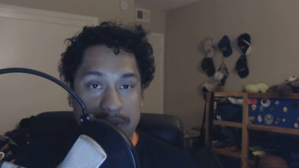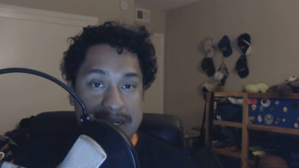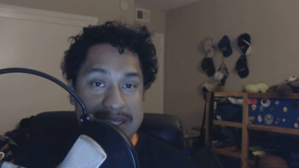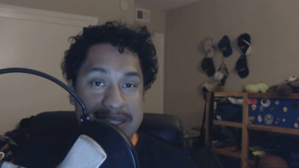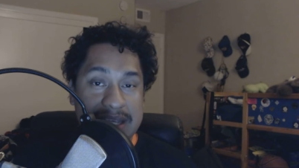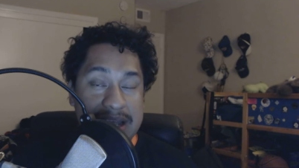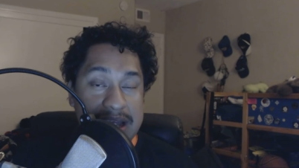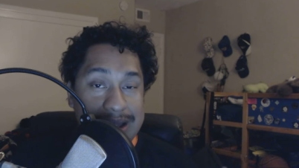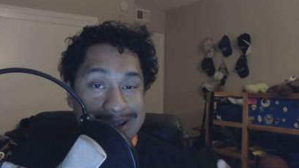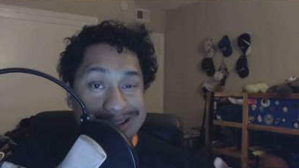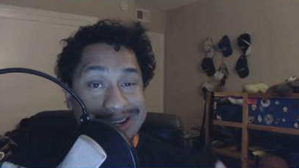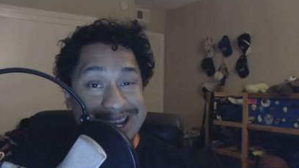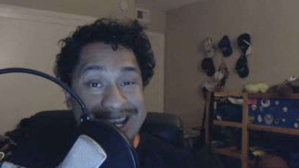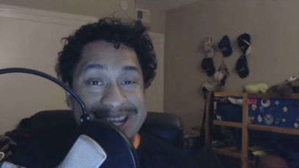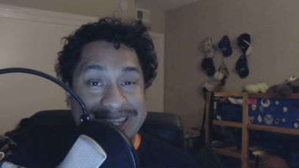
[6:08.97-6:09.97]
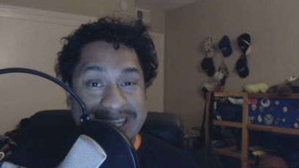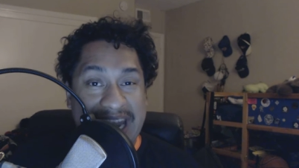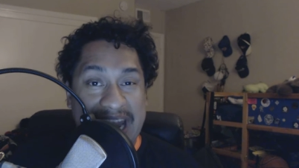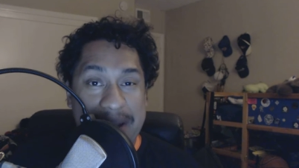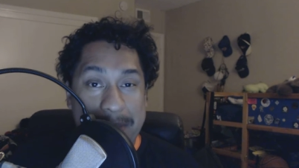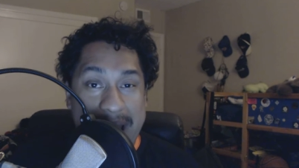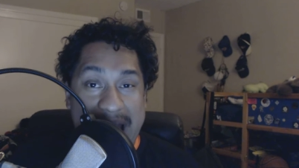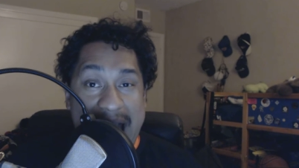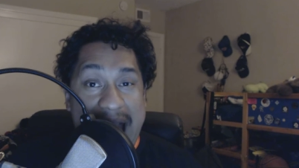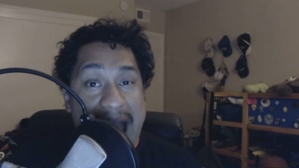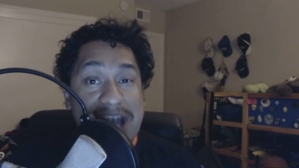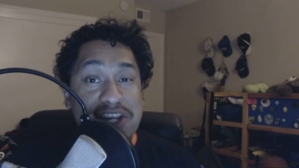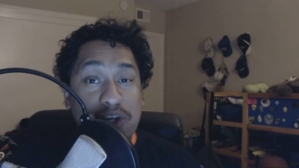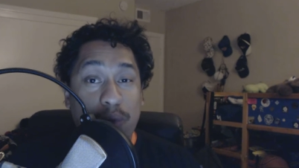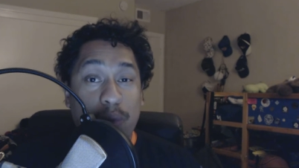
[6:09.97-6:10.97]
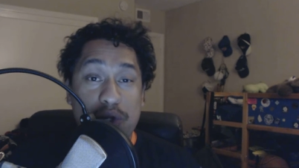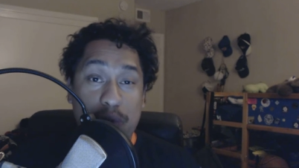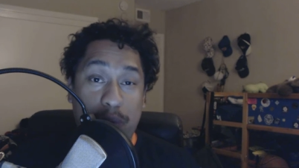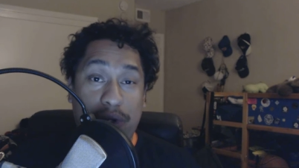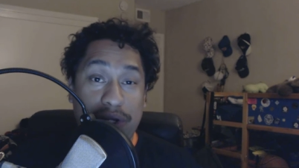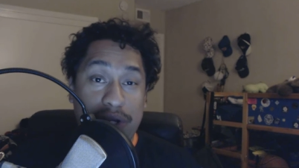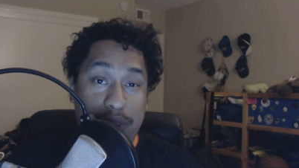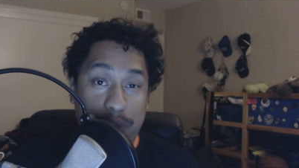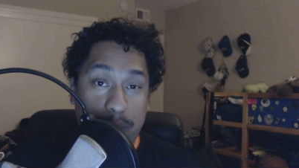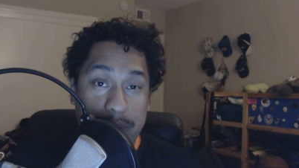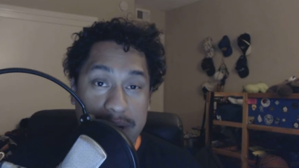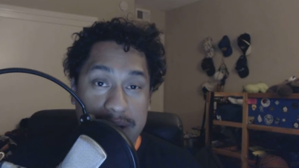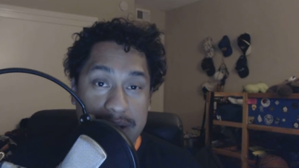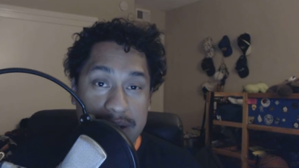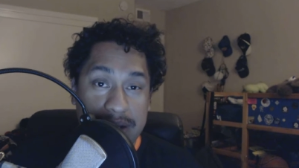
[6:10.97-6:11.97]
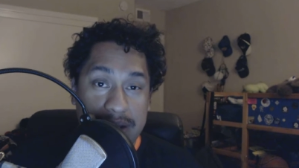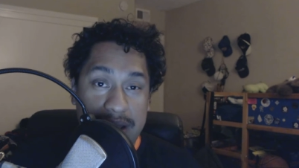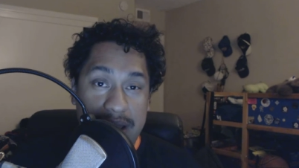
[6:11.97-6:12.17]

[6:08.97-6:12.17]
Because looking at the game, I knew where you were going to throw it.